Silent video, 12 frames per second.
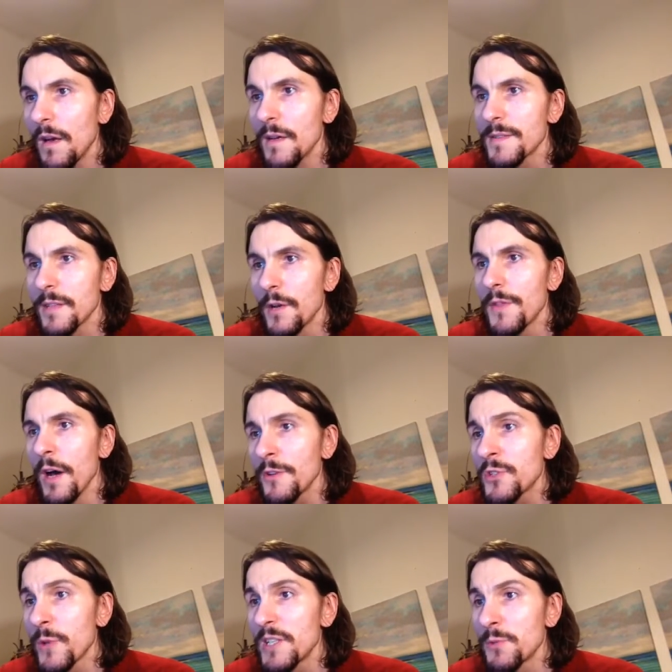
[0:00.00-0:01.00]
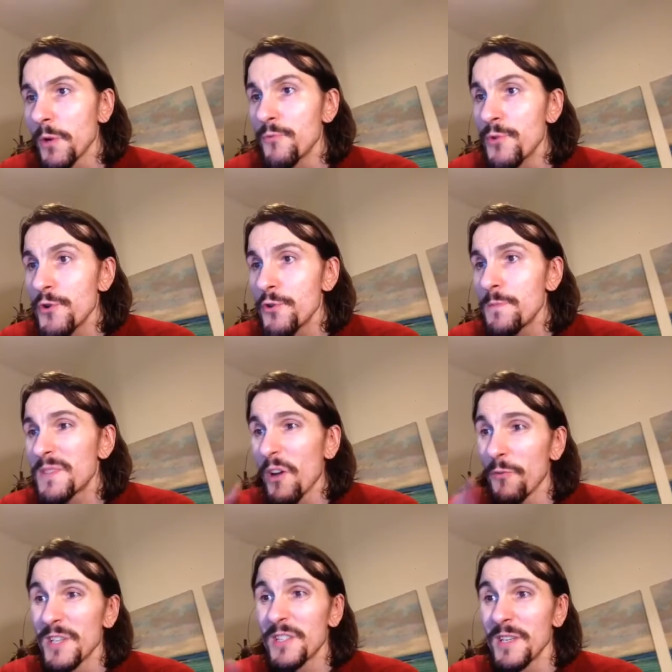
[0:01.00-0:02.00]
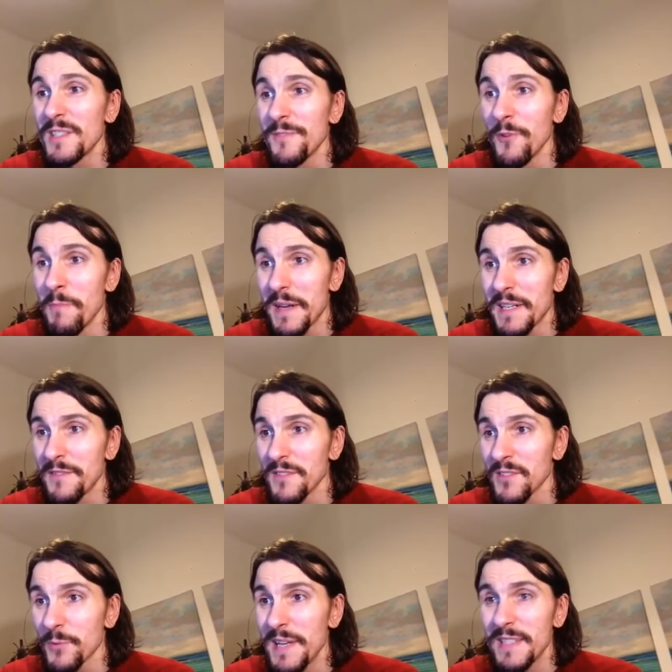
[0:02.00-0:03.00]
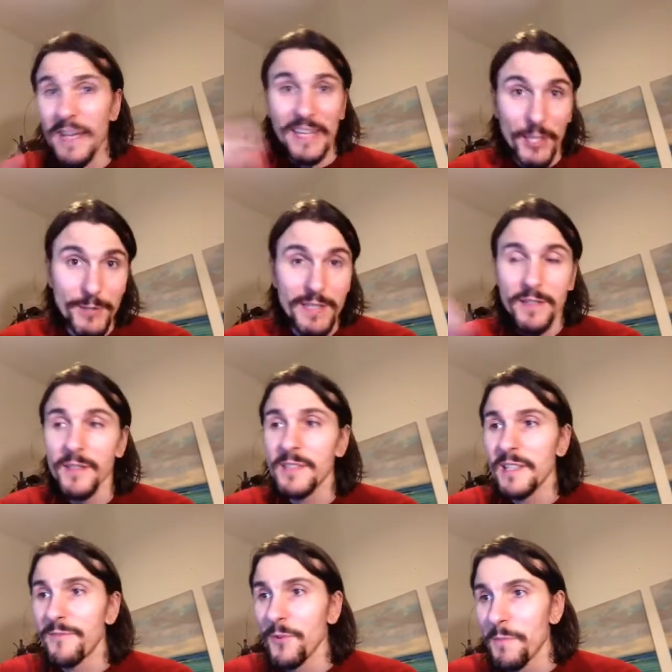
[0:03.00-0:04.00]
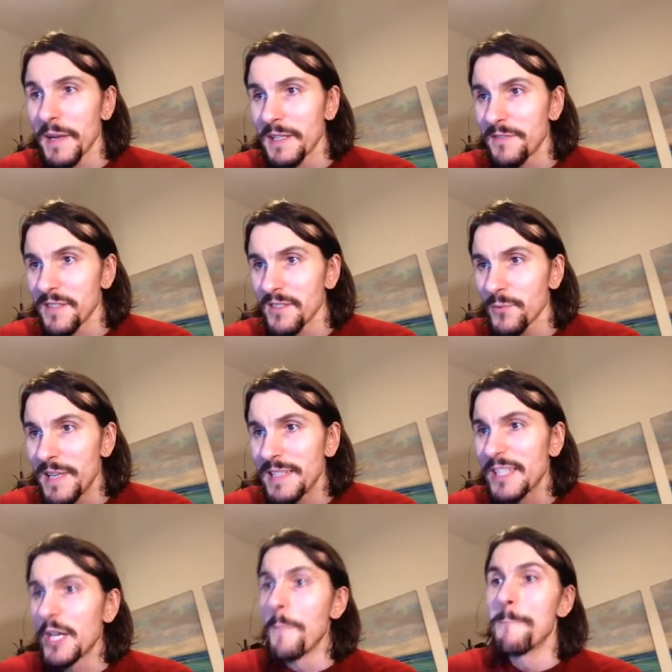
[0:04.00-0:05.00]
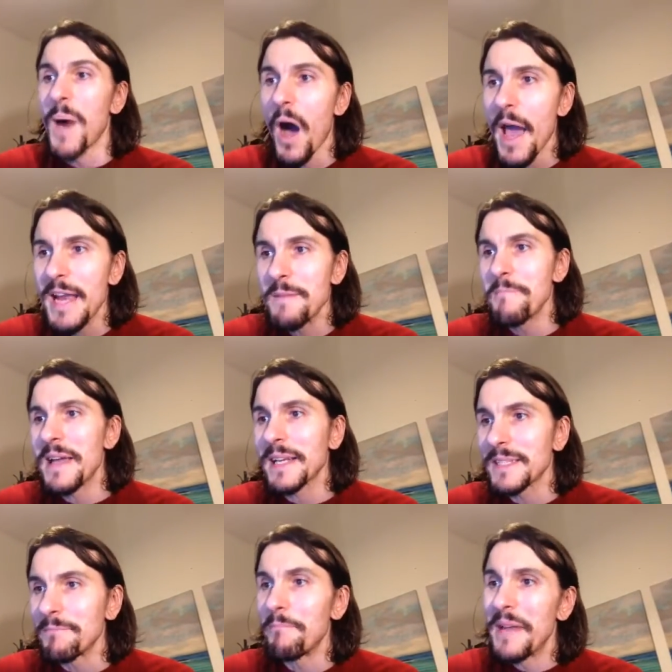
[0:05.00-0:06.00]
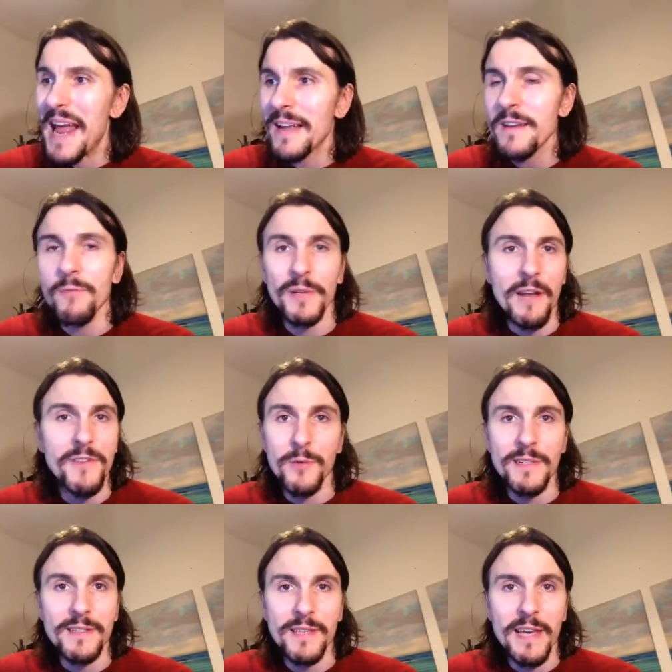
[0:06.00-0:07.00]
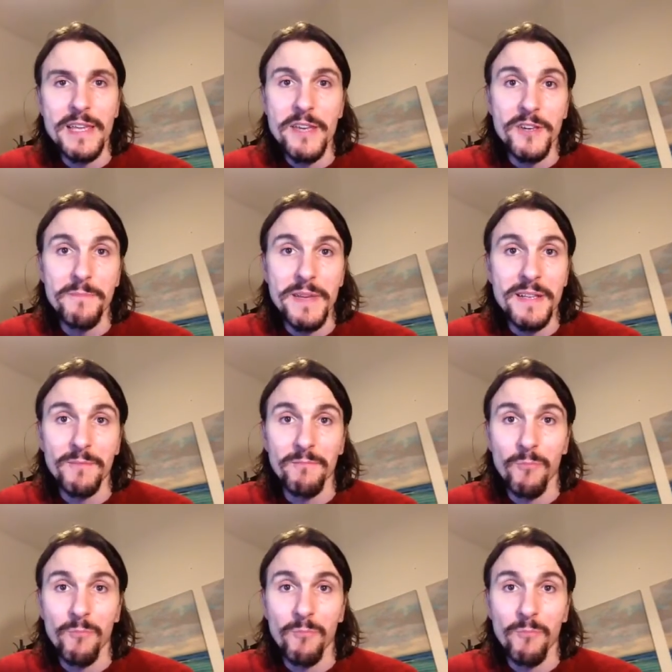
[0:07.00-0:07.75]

So the 121 rooms, of which 34 magnificent suites, including 34 magnificent suites, combine, mix, blend, whatever you want to say, you can be as